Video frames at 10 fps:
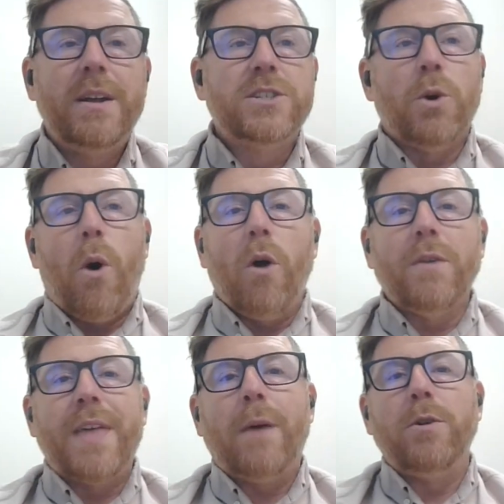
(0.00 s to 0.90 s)
So all
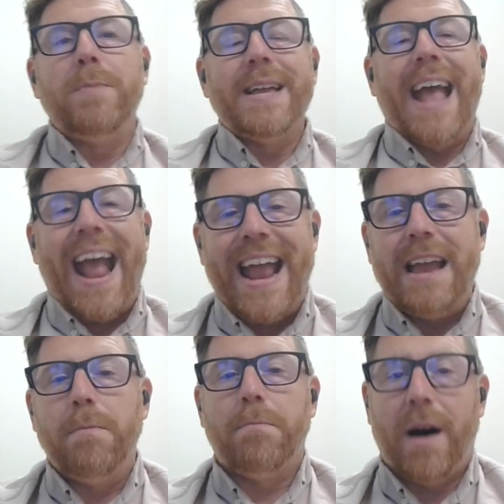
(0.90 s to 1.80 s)
of that would be
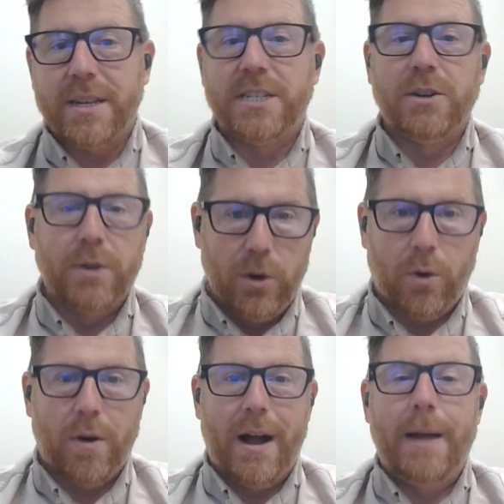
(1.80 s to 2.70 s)
a
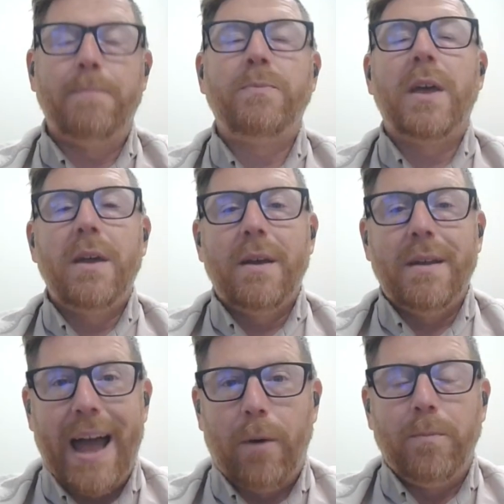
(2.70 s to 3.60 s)
posteriori.
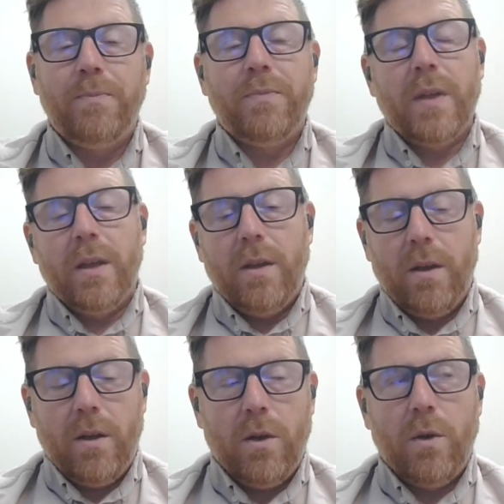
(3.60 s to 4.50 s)
Now,
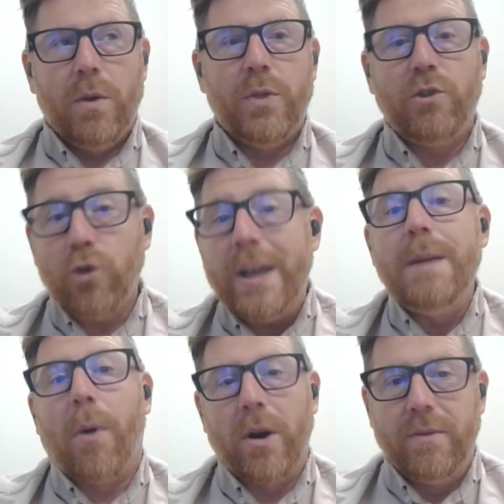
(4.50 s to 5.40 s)
the
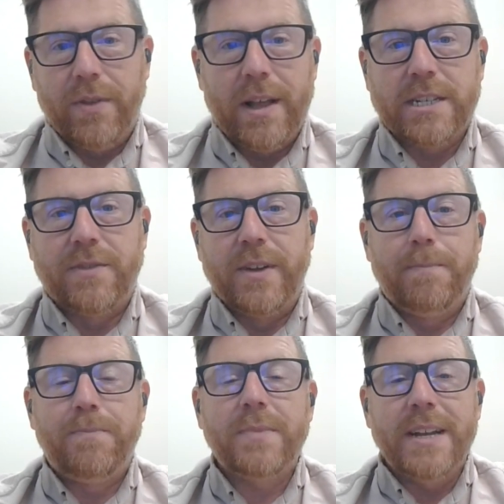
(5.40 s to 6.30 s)
tricky part in
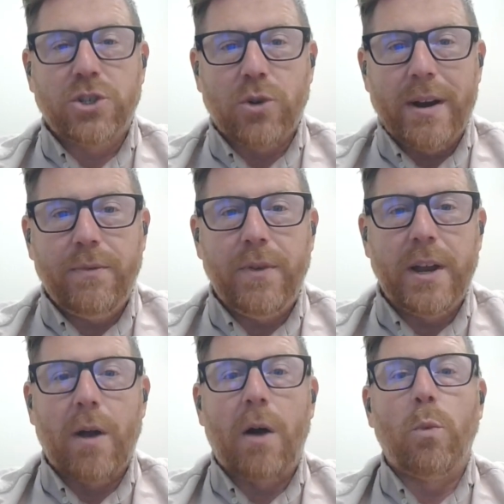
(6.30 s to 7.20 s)
philosophy is trying to
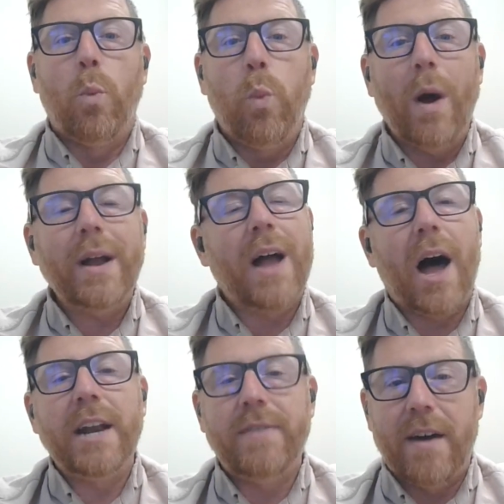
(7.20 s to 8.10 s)
figure out what
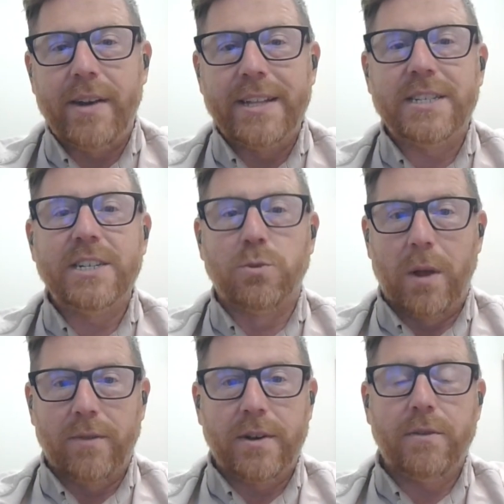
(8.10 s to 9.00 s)
kind of evidence is
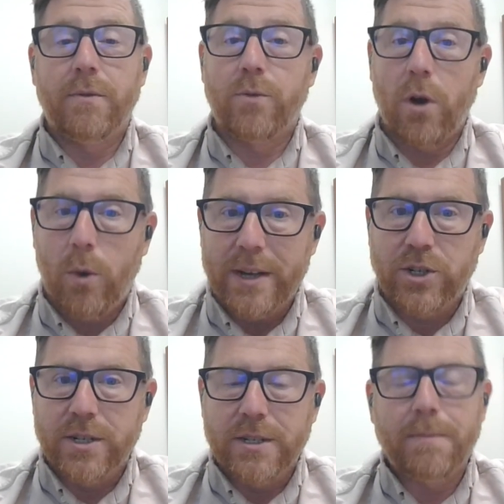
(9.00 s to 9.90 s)
relevant for our
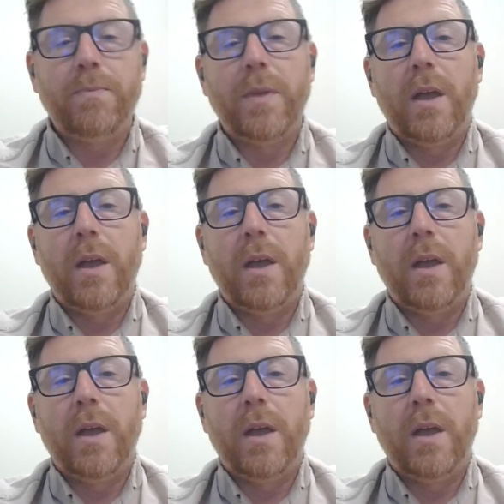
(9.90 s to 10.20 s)
questions.